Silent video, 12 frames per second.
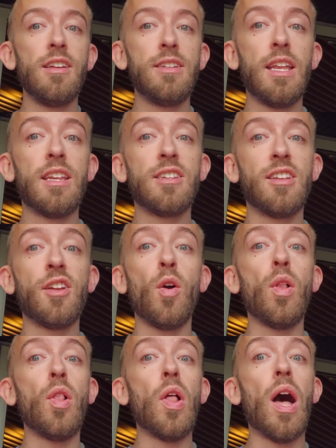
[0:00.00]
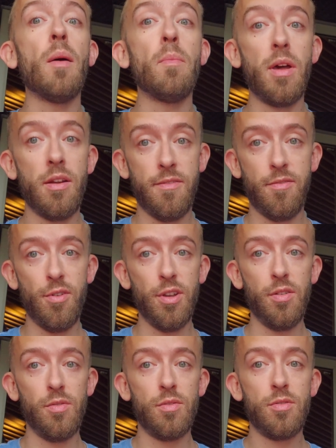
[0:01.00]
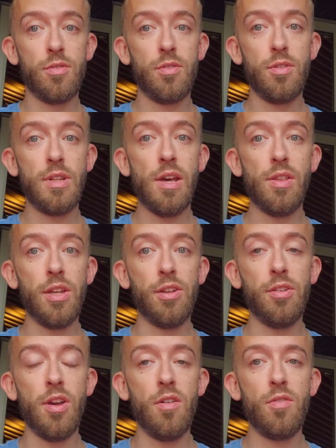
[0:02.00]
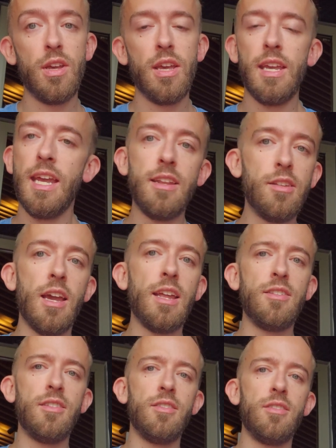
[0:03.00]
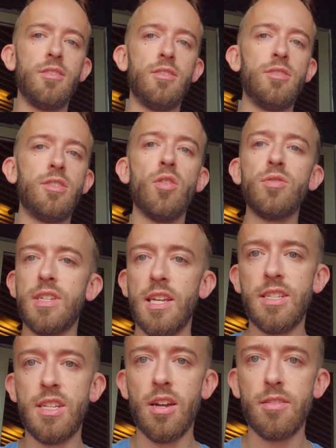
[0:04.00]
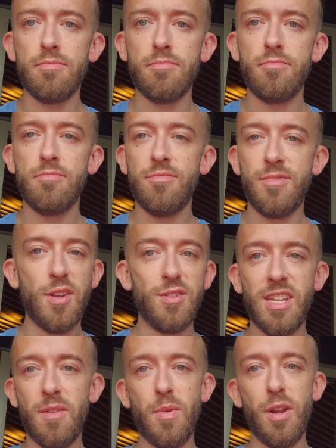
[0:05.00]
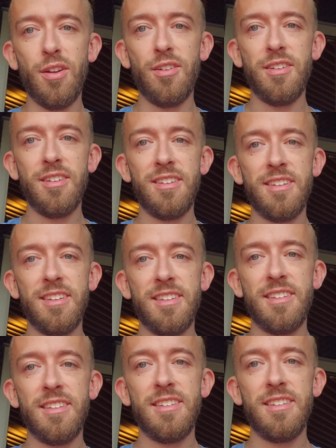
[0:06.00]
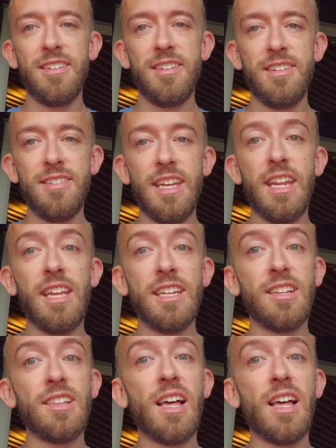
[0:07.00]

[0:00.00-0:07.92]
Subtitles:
dating's gonna go a lot better for you now that you know. And don't stay stuck. Don't stay bitter. Dating gets a